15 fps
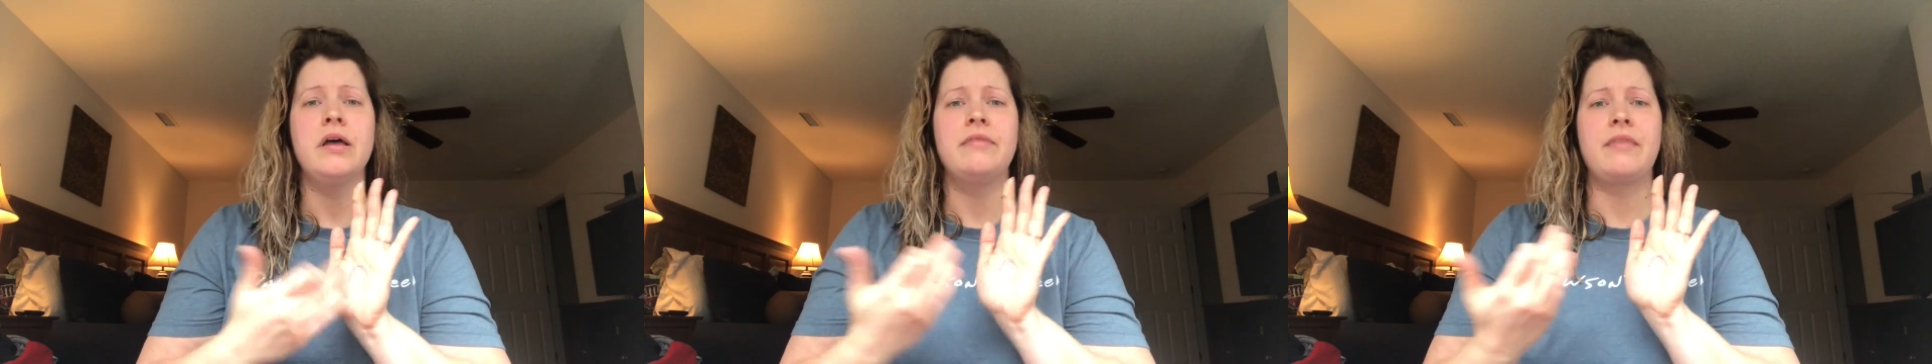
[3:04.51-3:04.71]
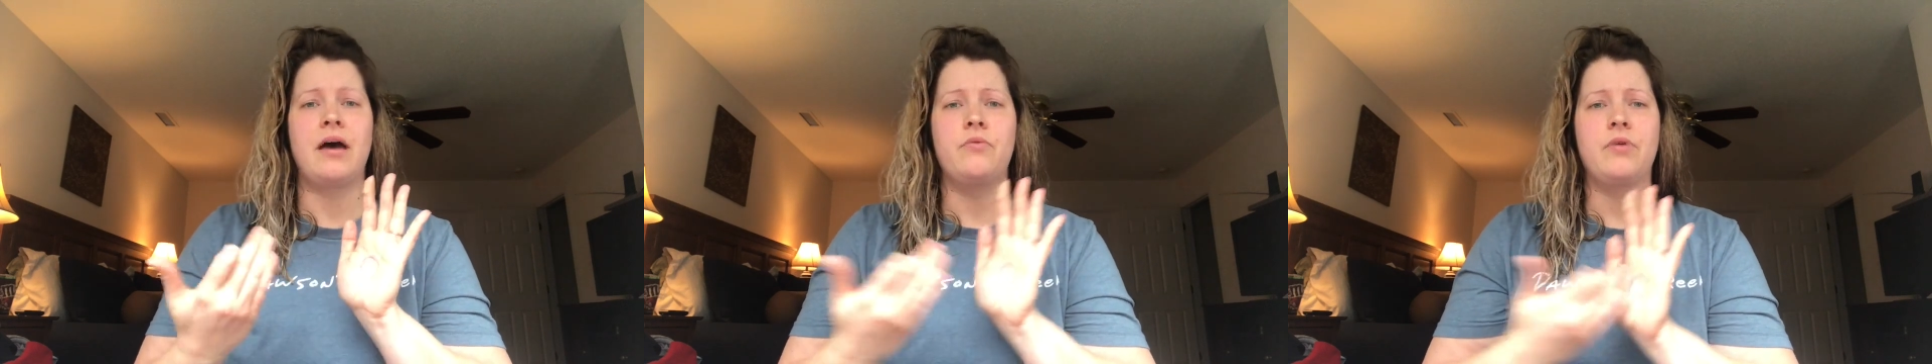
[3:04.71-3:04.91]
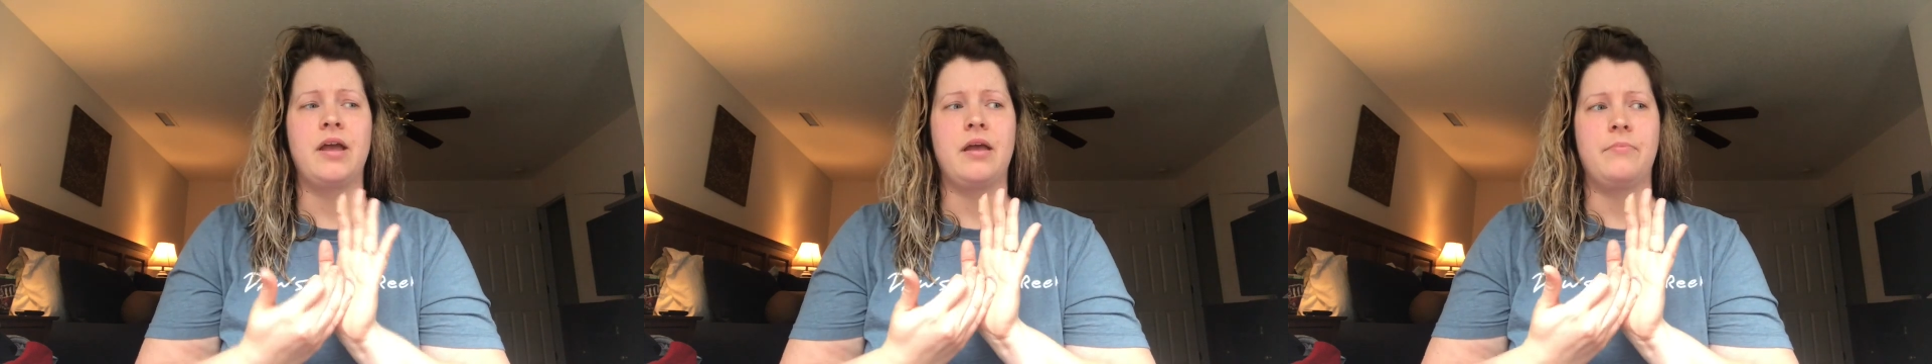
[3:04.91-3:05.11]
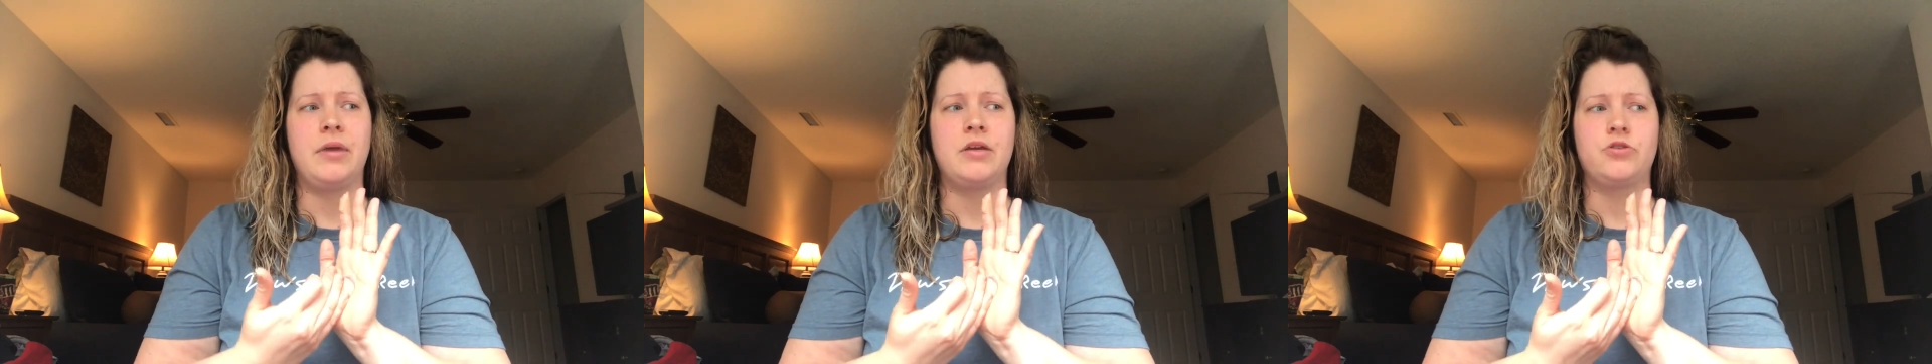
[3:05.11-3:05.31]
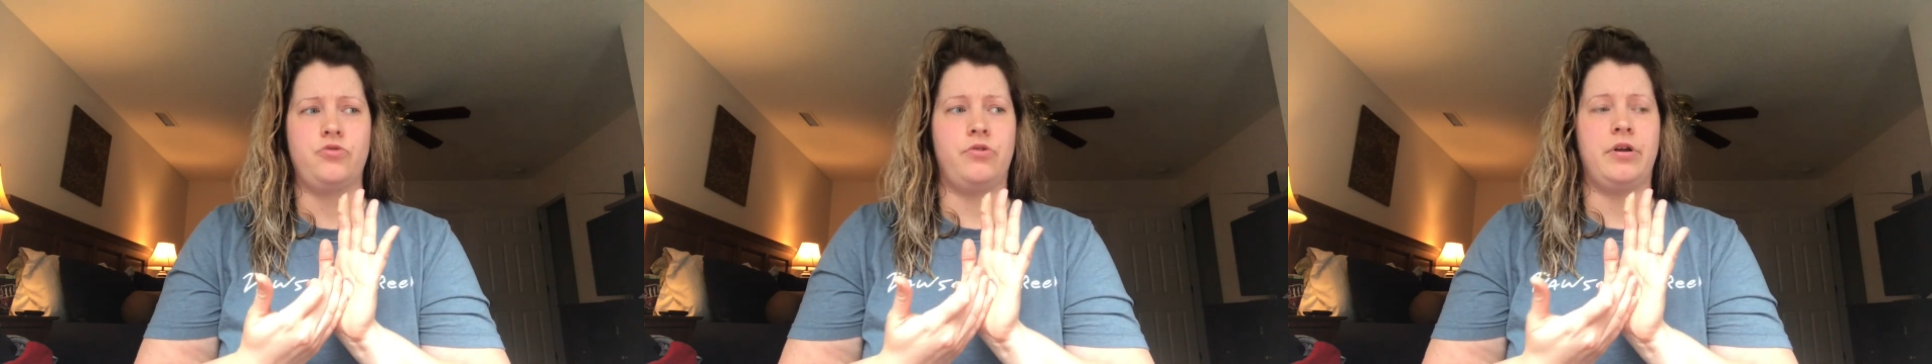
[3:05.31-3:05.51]
That way I
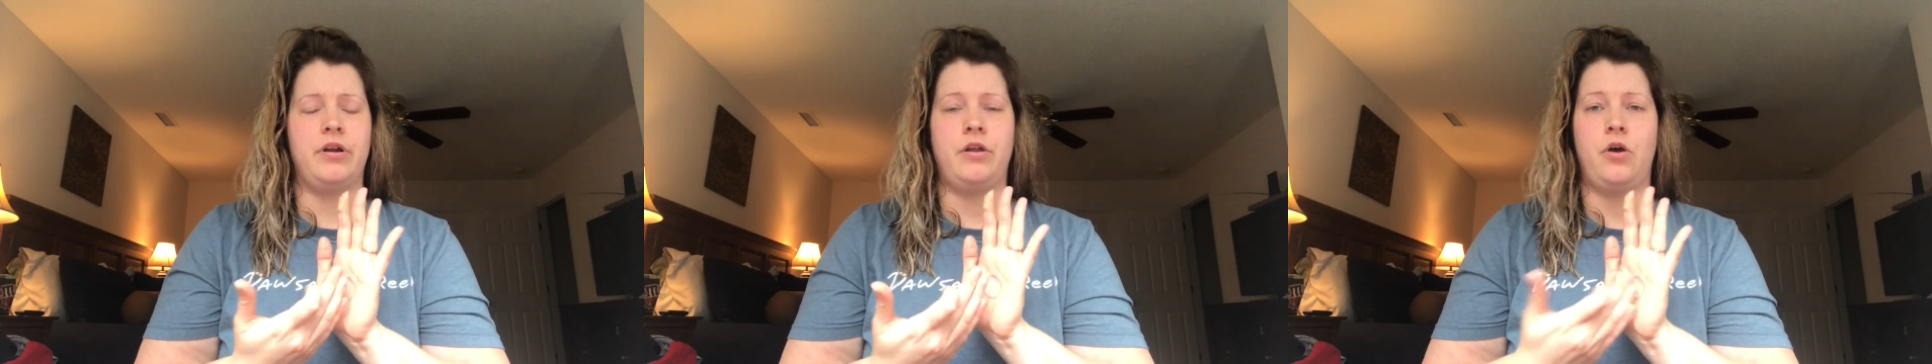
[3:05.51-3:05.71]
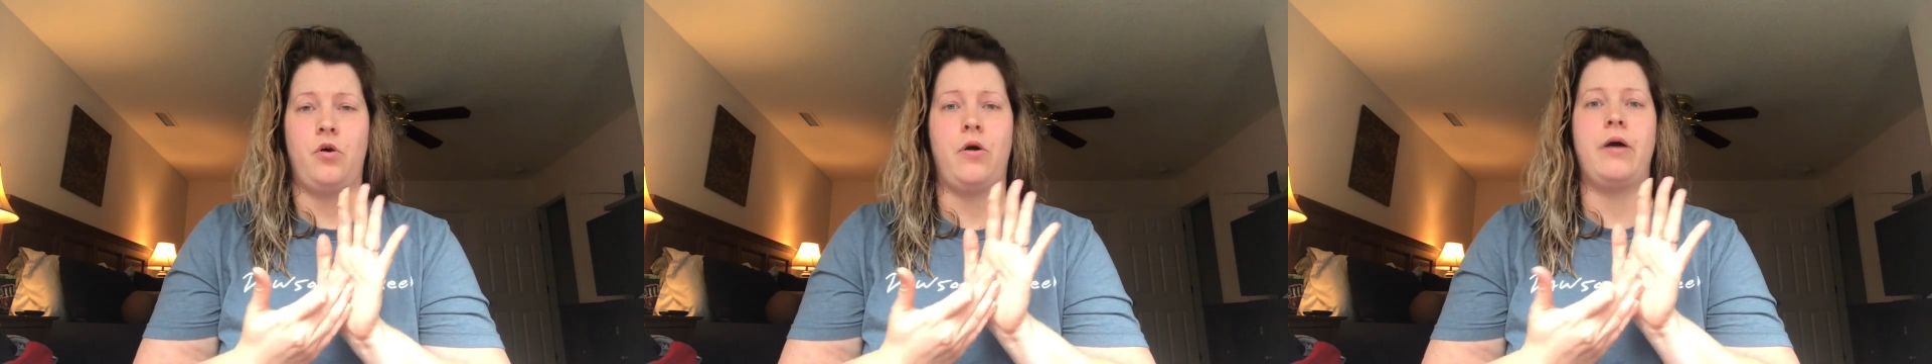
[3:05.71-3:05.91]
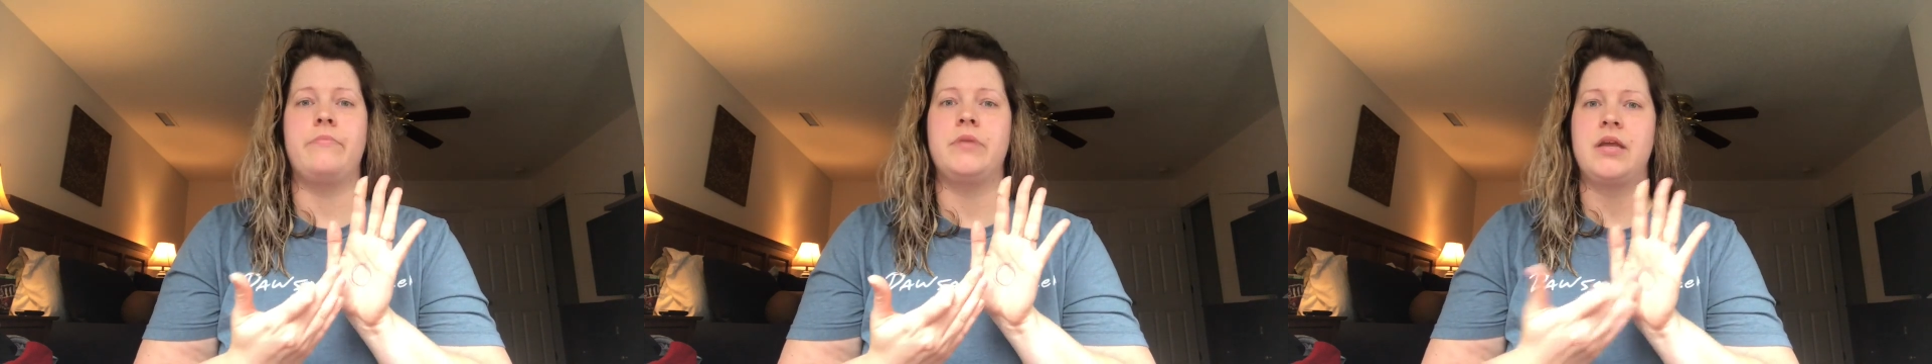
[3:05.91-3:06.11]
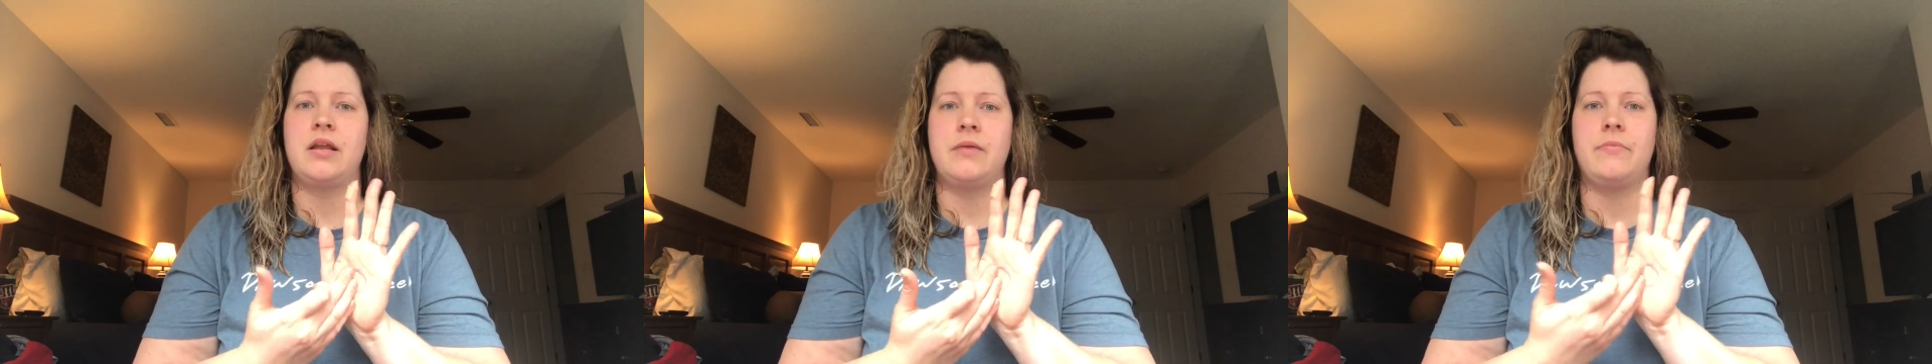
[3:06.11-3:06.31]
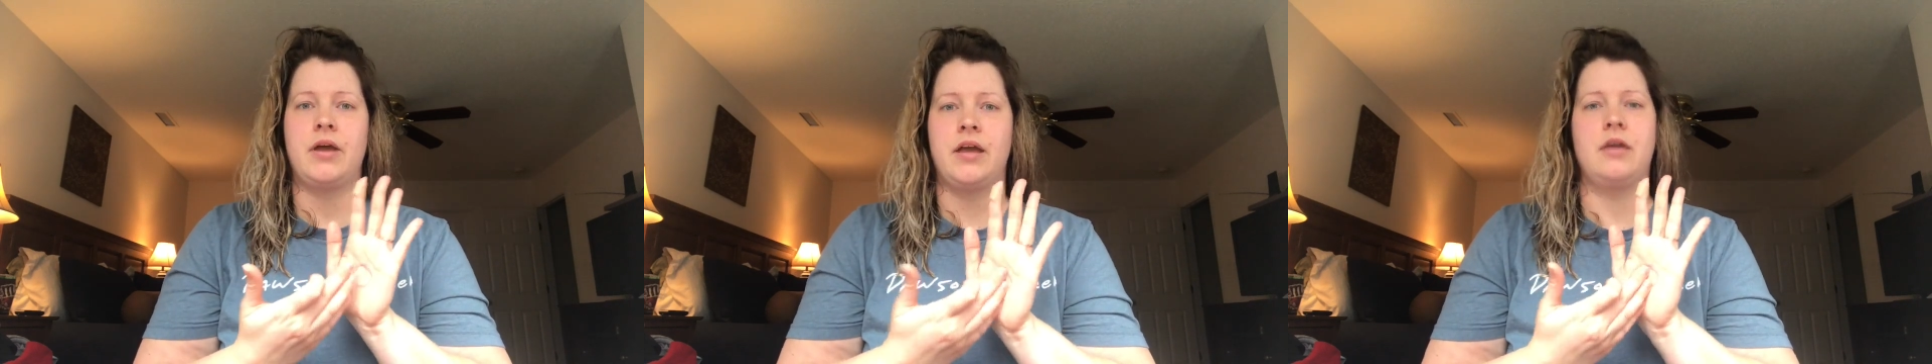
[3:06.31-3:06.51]
make sure I know I'm
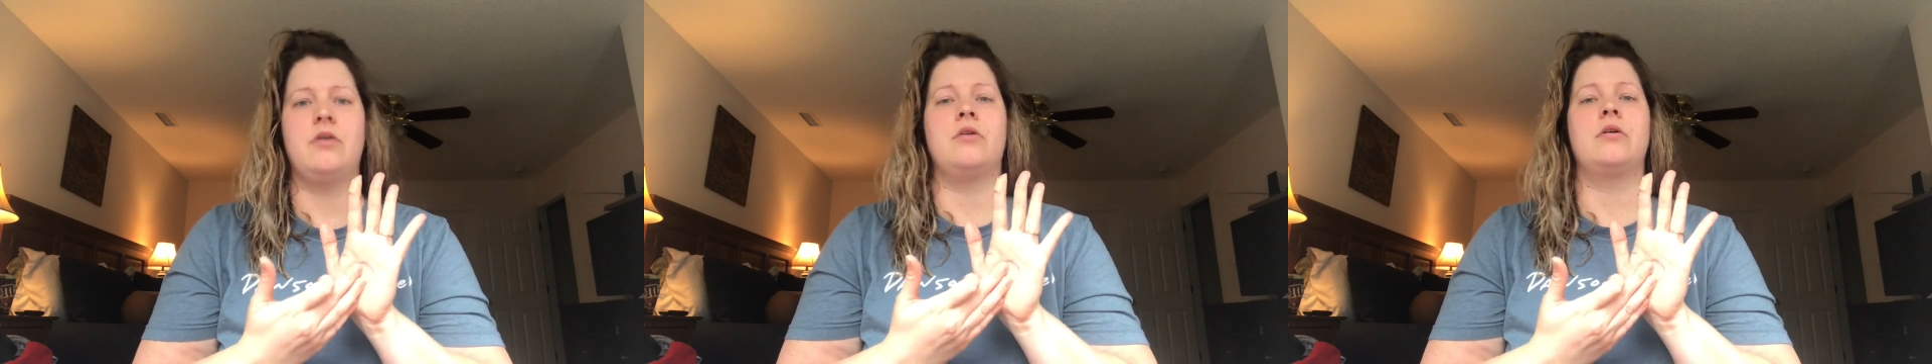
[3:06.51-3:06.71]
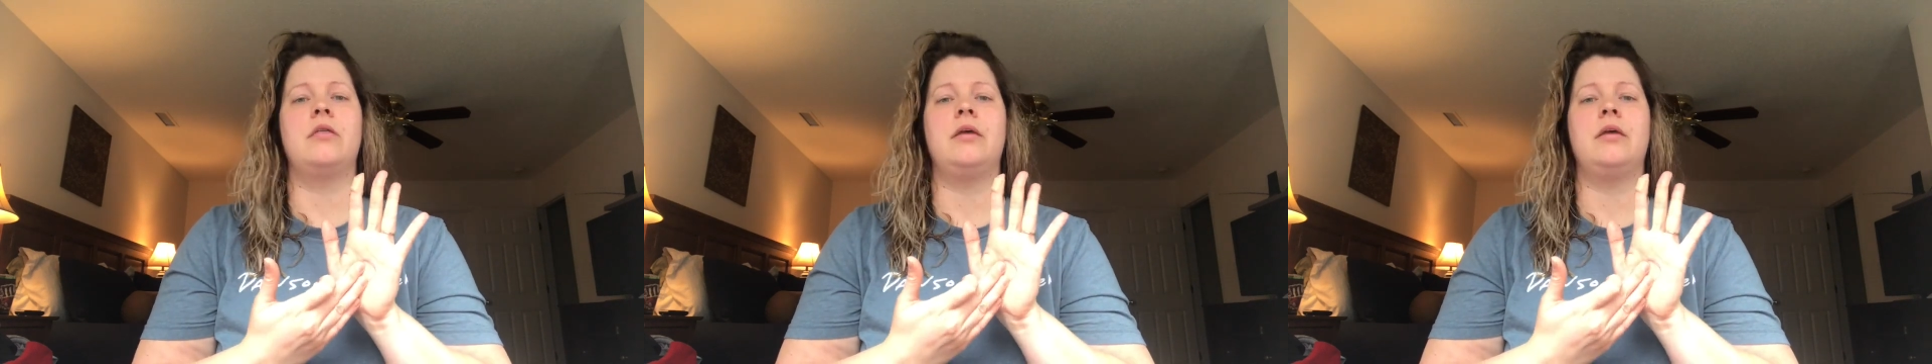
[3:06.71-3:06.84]
getting my hair